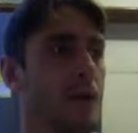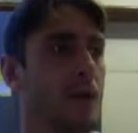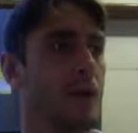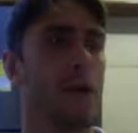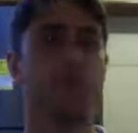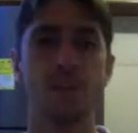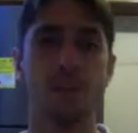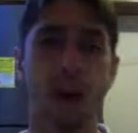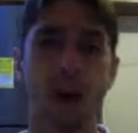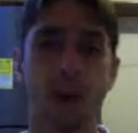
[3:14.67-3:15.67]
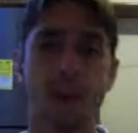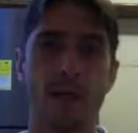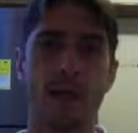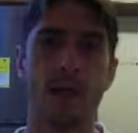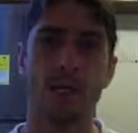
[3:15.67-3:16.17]
HubSpot.
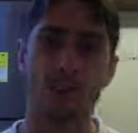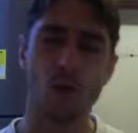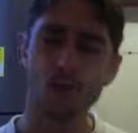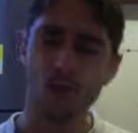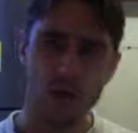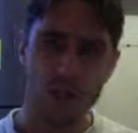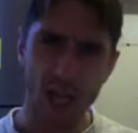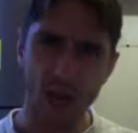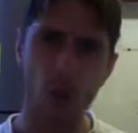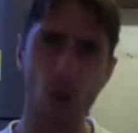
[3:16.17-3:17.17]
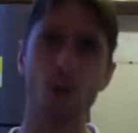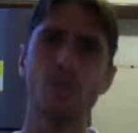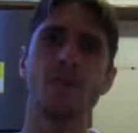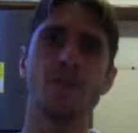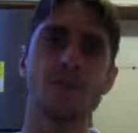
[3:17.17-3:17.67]
So just all of
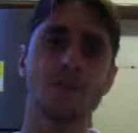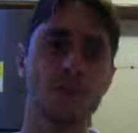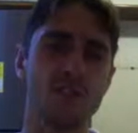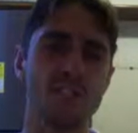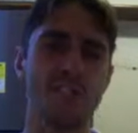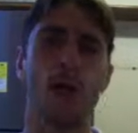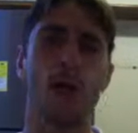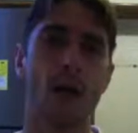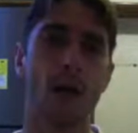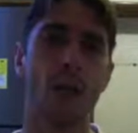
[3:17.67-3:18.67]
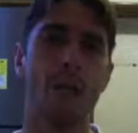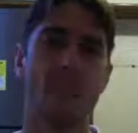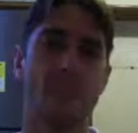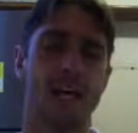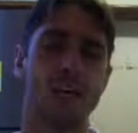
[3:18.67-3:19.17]
these different
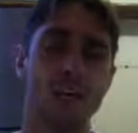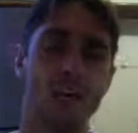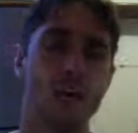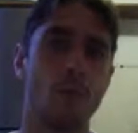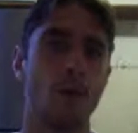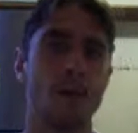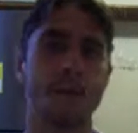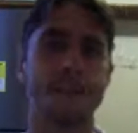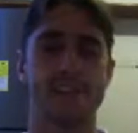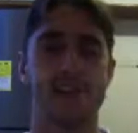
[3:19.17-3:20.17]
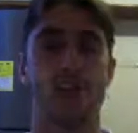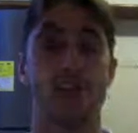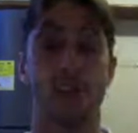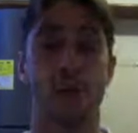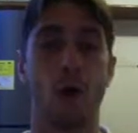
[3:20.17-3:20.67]
CRM / email marketing /
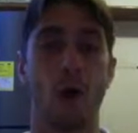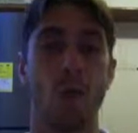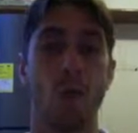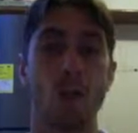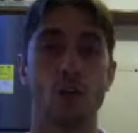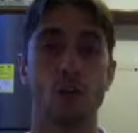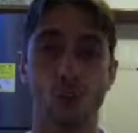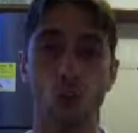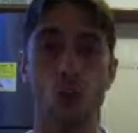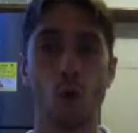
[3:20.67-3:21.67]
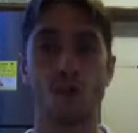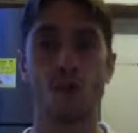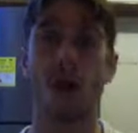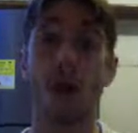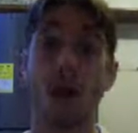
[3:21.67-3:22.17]
email automation tools,
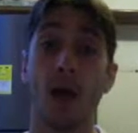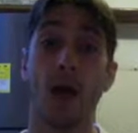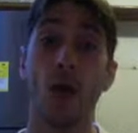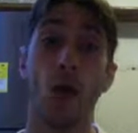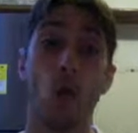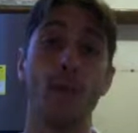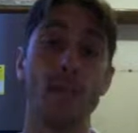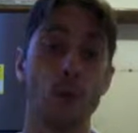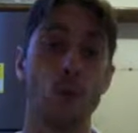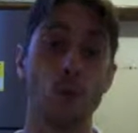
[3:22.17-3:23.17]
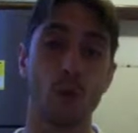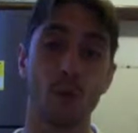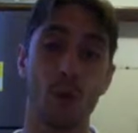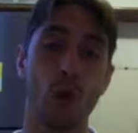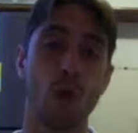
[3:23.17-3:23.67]
we can work with
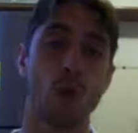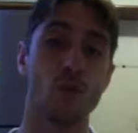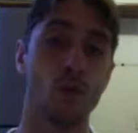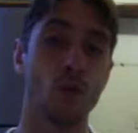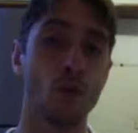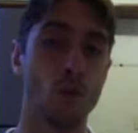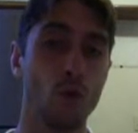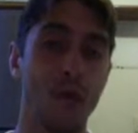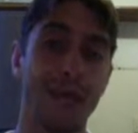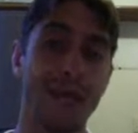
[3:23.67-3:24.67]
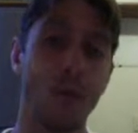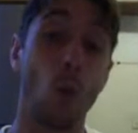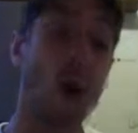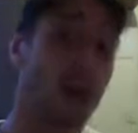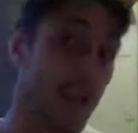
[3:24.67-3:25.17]
all of those for you. Now,
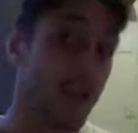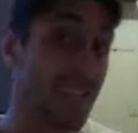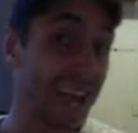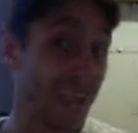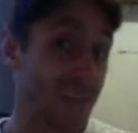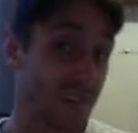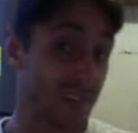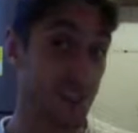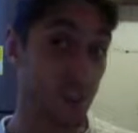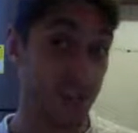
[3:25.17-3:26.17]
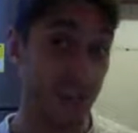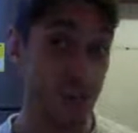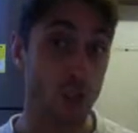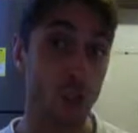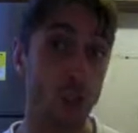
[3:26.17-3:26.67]
what kind of tasks can we
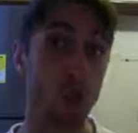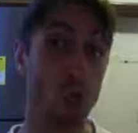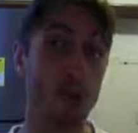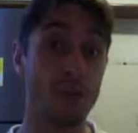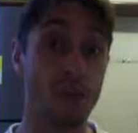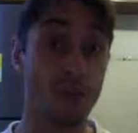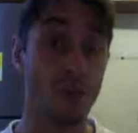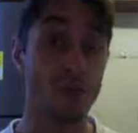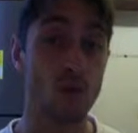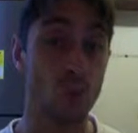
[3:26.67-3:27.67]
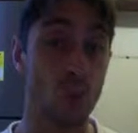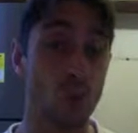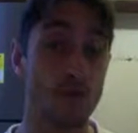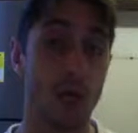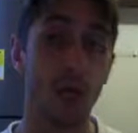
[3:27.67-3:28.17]
actually do within those
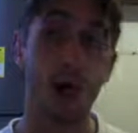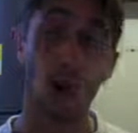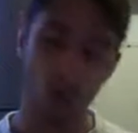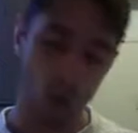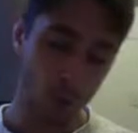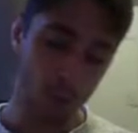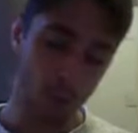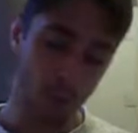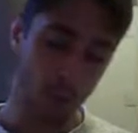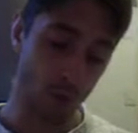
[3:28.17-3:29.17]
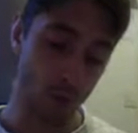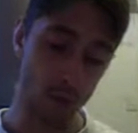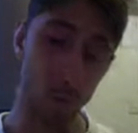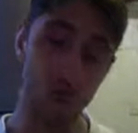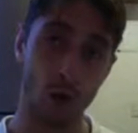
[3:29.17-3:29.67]
tools? Well, we can build
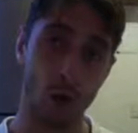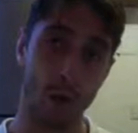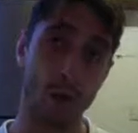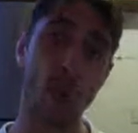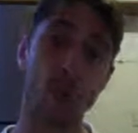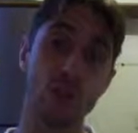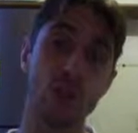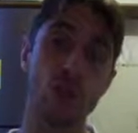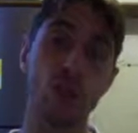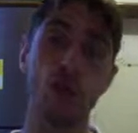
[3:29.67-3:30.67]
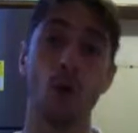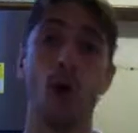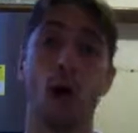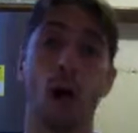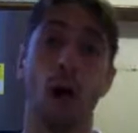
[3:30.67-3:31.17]
your automations for you.
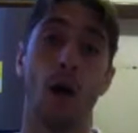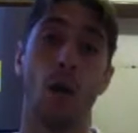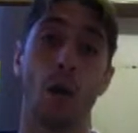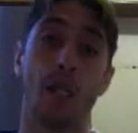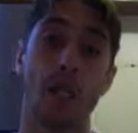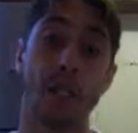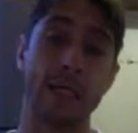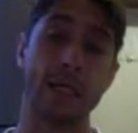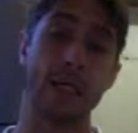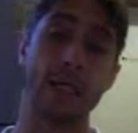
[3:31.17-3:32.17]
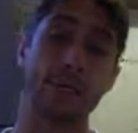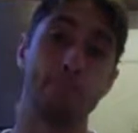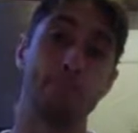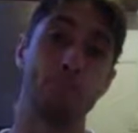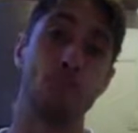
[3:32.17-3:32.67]
We can
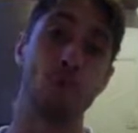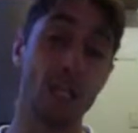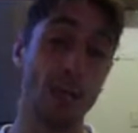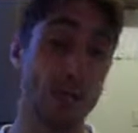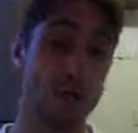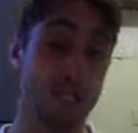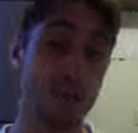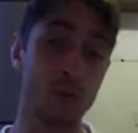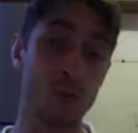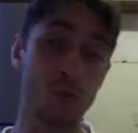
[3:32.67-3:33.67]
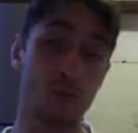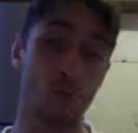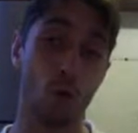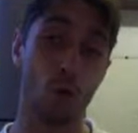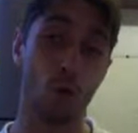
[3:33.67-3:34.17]
build email sequences
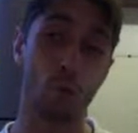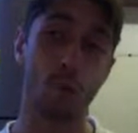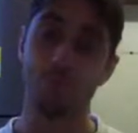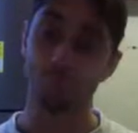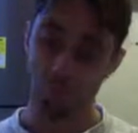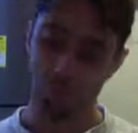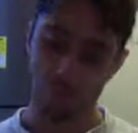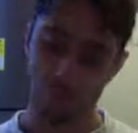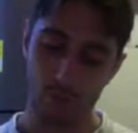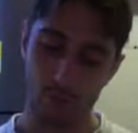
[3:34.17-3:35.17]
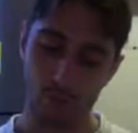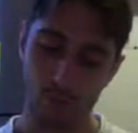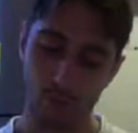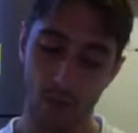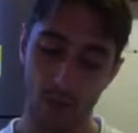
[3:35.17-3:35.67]
for you.
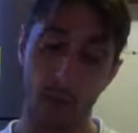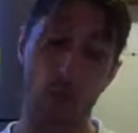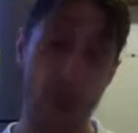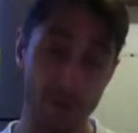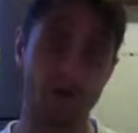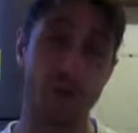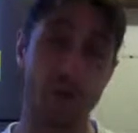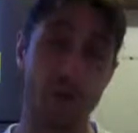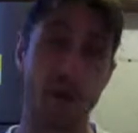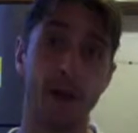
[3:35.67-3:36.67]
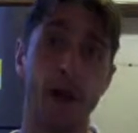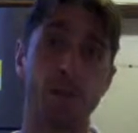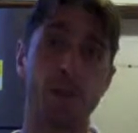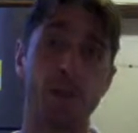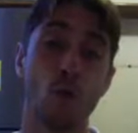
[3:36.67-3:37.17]
You'd have to provide the copy,
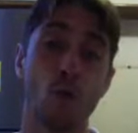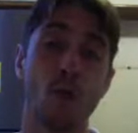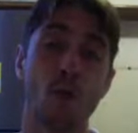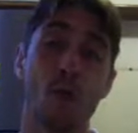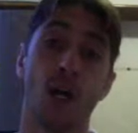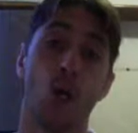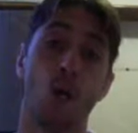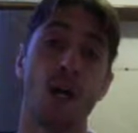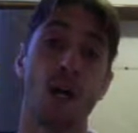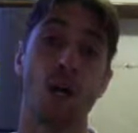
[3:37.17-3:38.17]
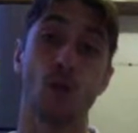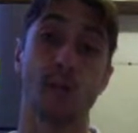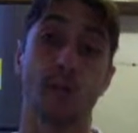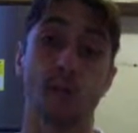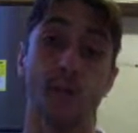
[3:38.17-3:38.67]
of course. We can create